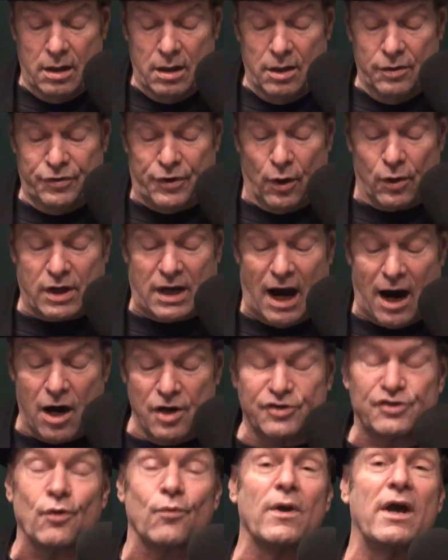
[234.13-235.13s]
their
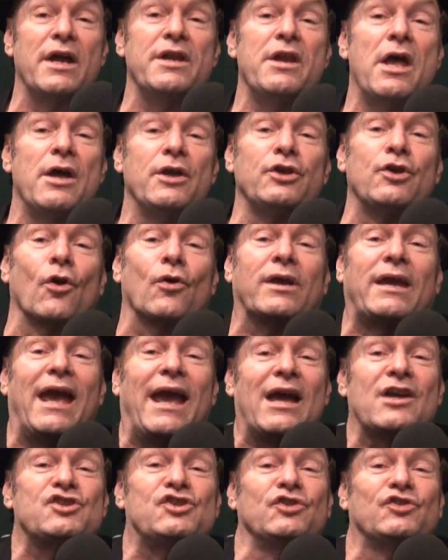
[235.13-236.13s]
cards are in, your
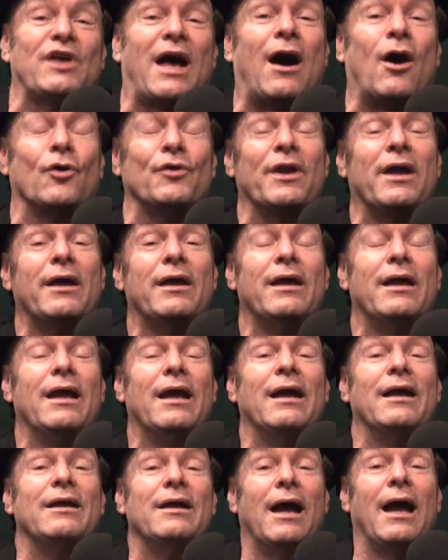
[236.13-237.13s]
cash is out.
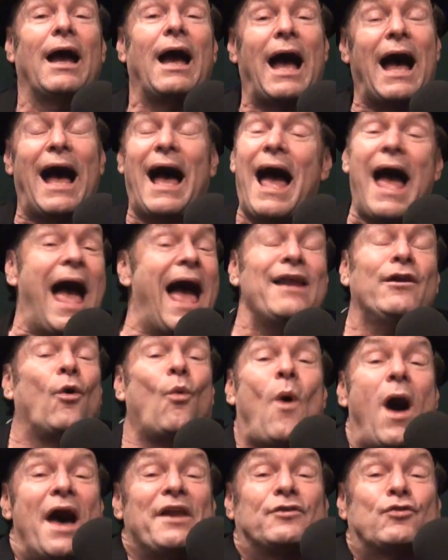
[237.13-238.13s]
I
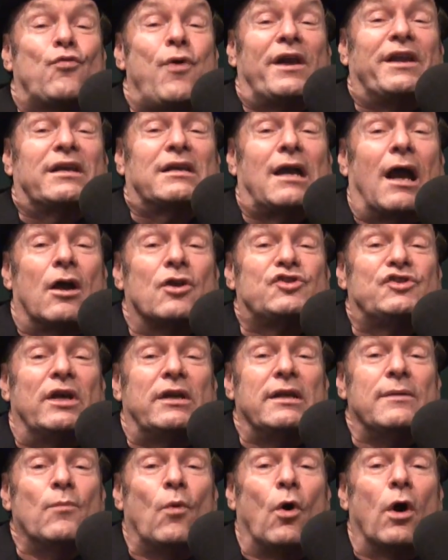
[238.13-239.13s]
don't want credit cards
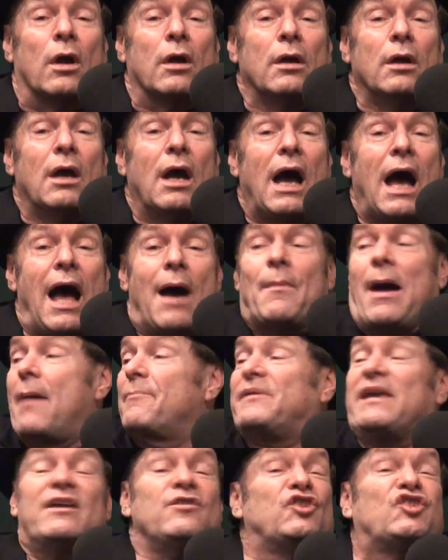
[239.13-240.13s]
anymore.
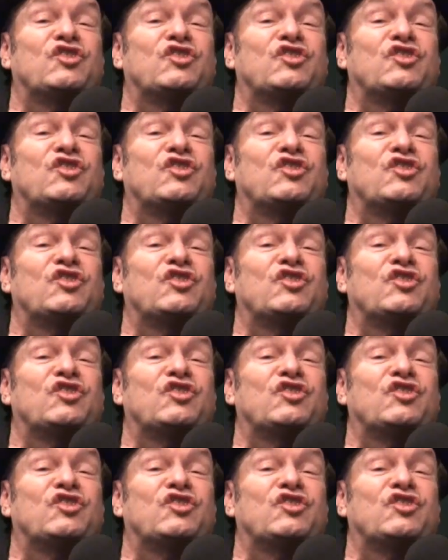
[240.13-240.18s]
I'm getting